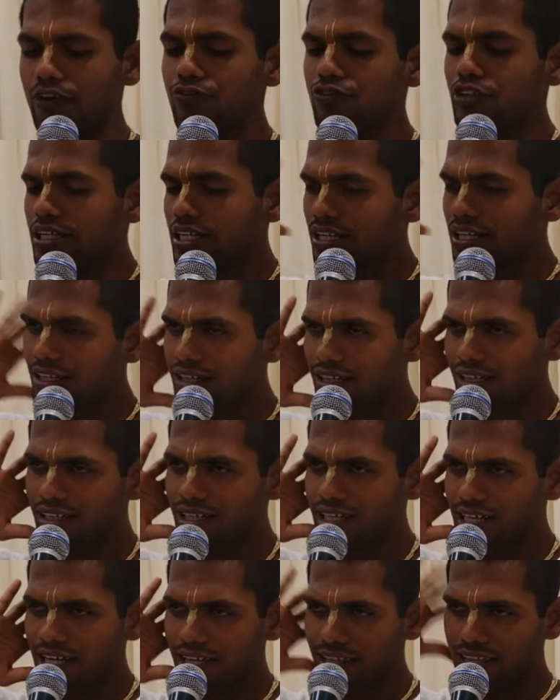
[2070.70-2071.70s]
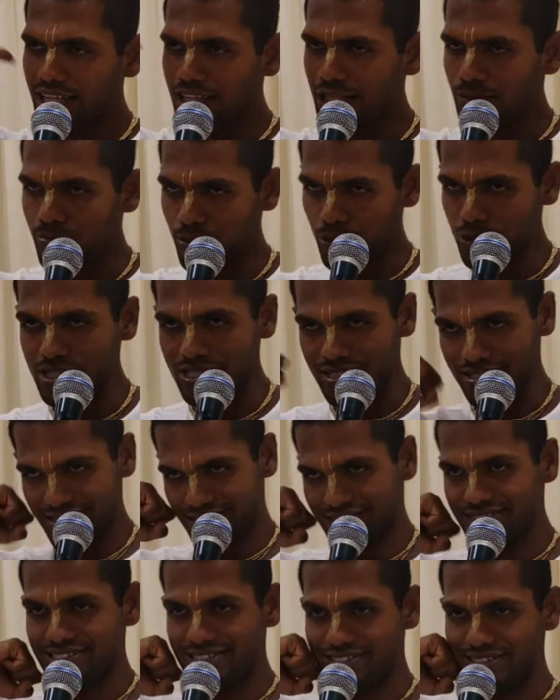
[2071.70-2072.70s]
After hearing, then the
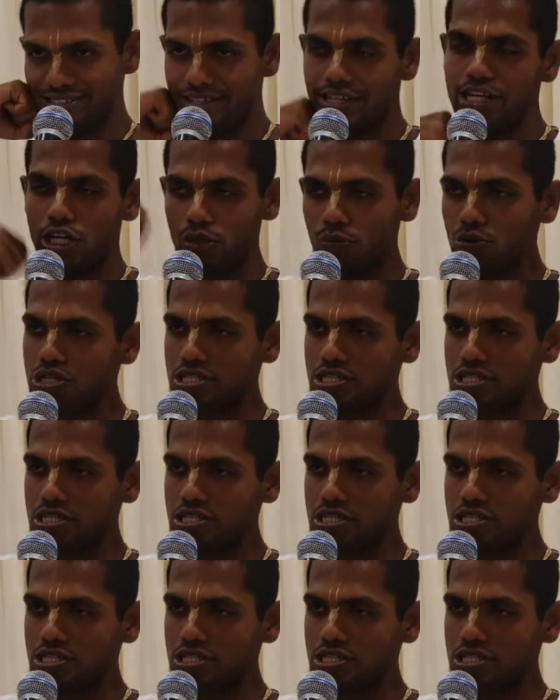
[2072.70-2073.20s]
process,